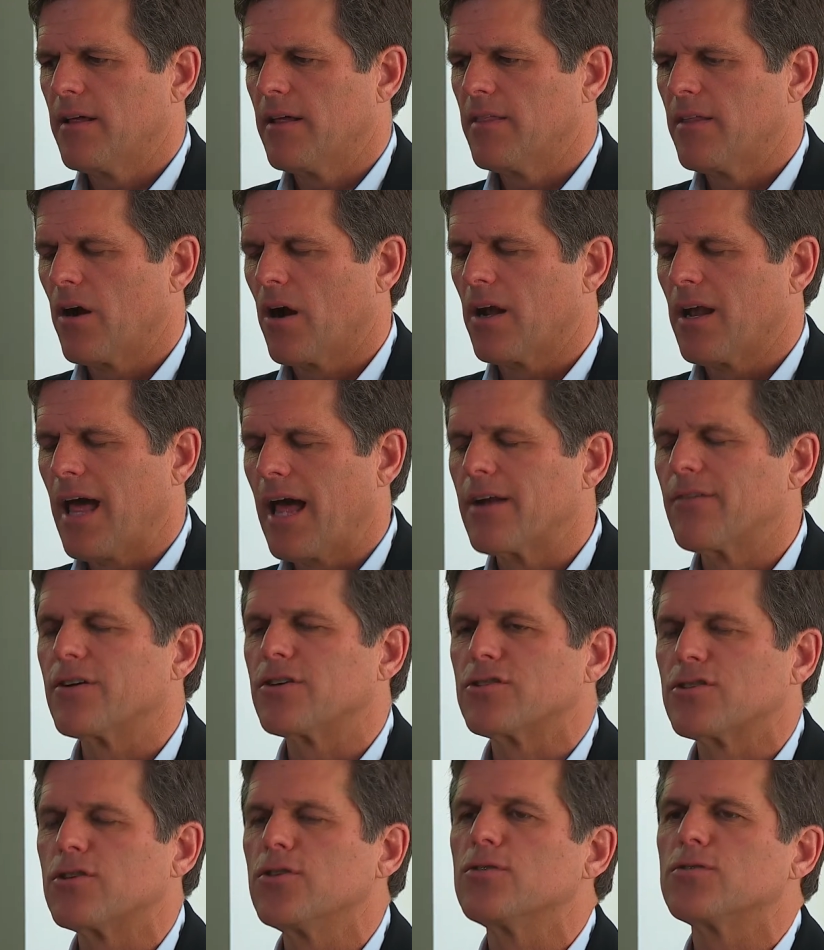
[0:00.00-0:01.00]
There are a lot of
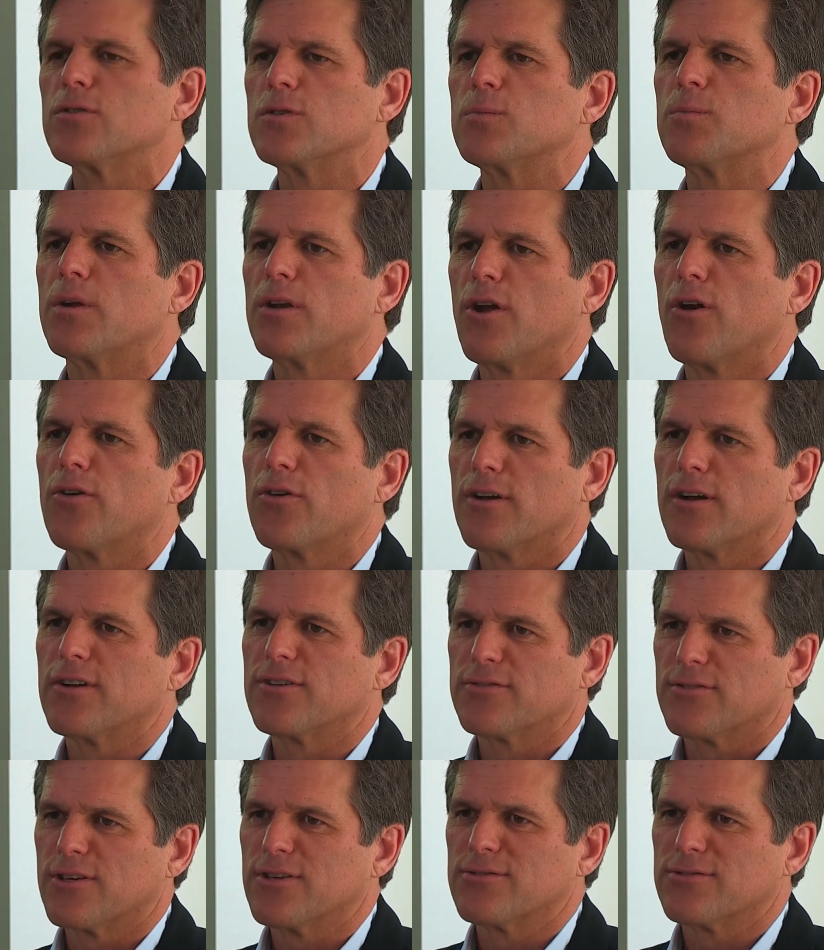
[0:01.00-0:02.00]
excuses, but no good
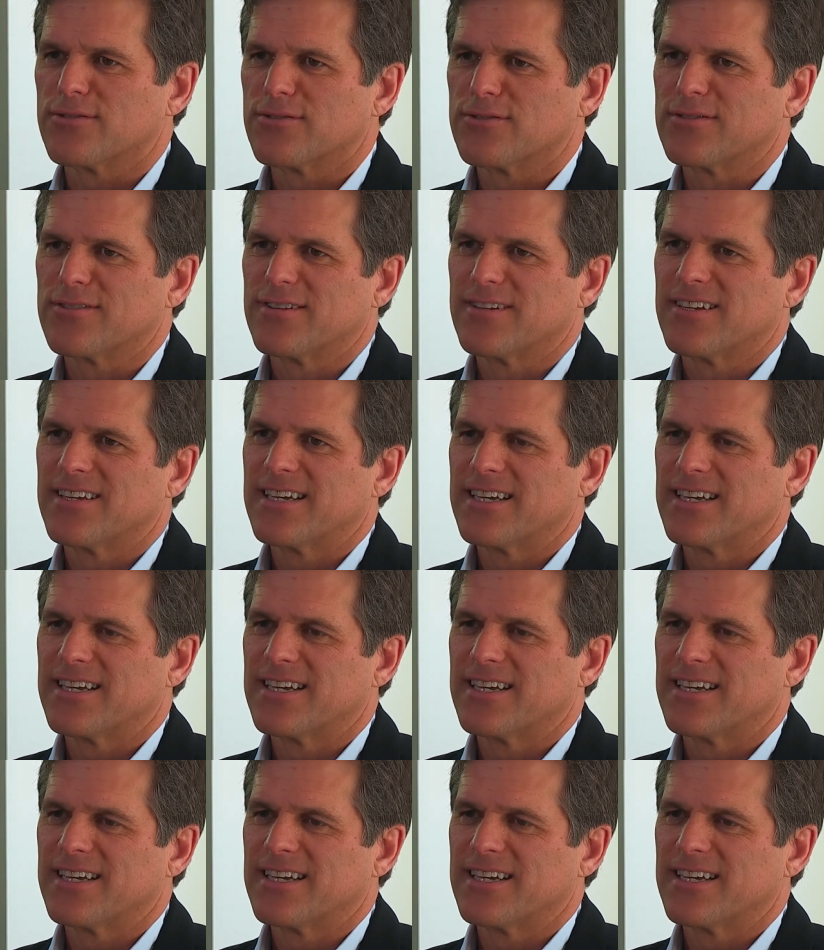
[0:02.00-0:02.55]
excuses.